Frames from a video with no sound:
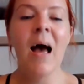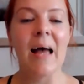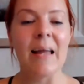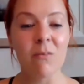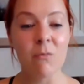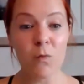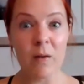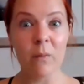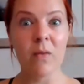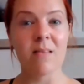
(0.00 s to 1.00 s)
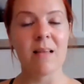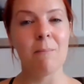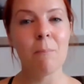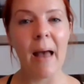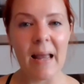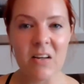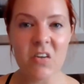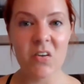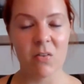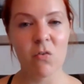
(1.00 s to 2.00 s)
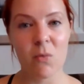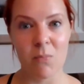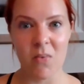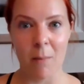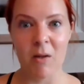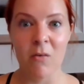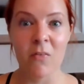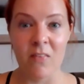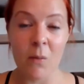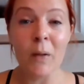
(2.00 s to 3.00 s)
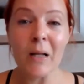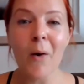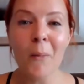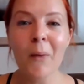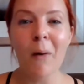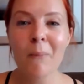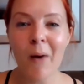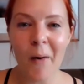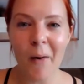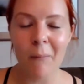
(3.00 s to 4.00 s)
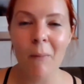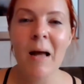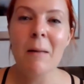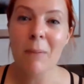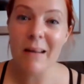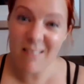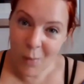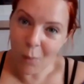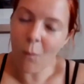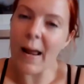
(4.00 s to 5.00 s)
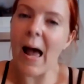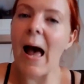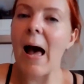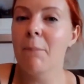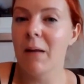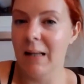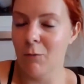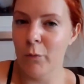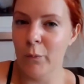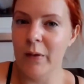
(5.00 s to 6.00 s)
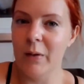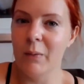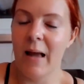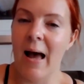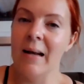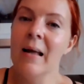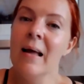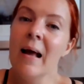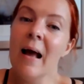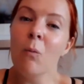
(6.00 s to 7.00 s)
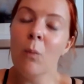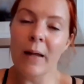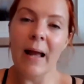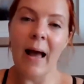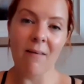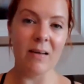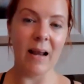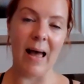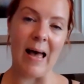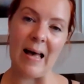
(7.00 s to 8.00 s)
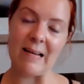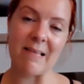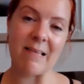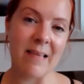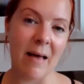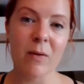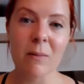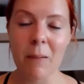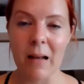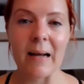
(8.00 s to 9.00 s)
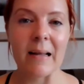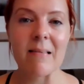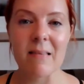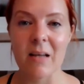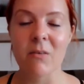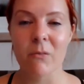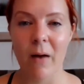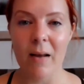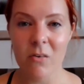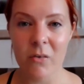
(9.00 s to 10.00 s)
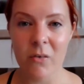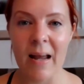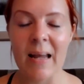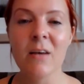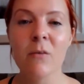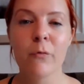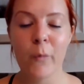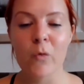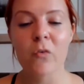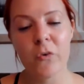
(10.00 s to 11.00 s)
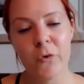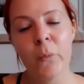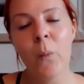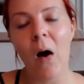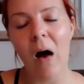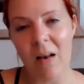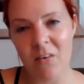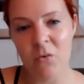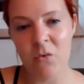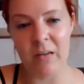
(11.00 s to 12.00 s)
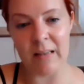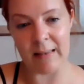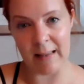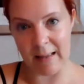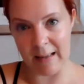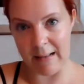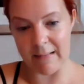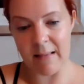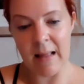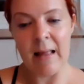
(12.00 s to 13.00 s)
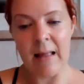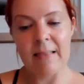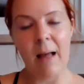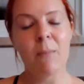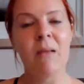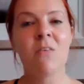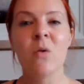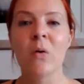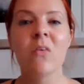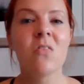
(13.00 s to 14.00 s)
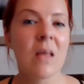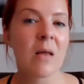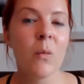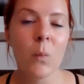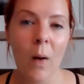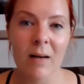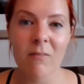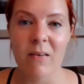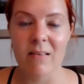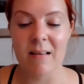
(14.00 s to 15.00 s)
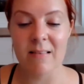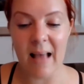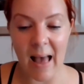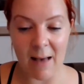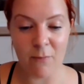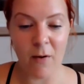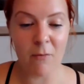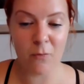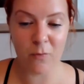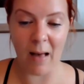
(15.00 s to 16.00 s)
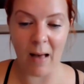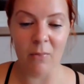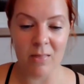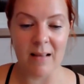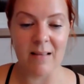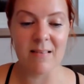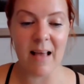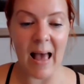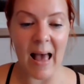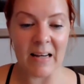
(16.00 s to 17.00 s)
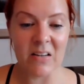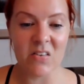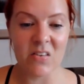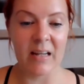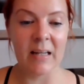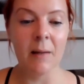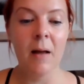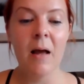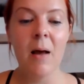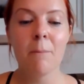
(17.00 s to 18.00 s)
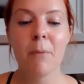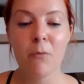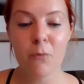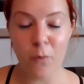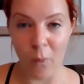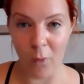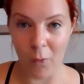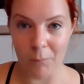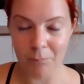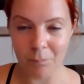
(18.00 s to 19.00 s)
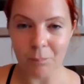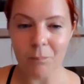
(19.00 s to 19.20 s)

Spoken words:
I can feel this impatience from some of you, this, I want to go, go, go, but it's not quite happening for you yet. We haven't had seven planets in retrograde for 200 years. That means not a single one of us has ever felt this energy before.